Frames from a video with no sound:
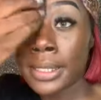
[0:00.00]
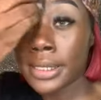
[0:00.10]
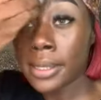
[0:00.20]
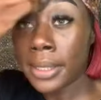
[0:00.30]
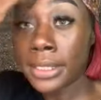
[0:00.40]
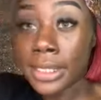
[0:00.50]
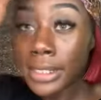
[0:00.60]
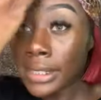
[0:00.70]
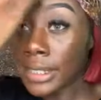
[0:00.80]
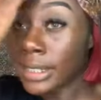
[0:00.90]
So it
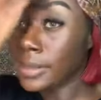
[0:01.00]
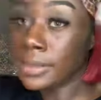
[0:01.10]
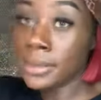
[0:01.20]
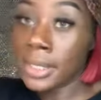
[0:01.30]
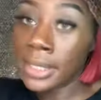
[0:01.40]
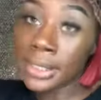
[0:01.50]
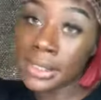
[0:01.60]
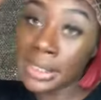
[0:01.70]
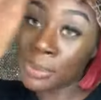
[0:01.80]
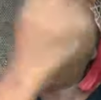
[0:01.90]
does look a little
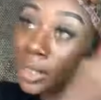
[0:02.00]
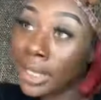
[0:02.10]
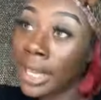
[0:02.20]
deep on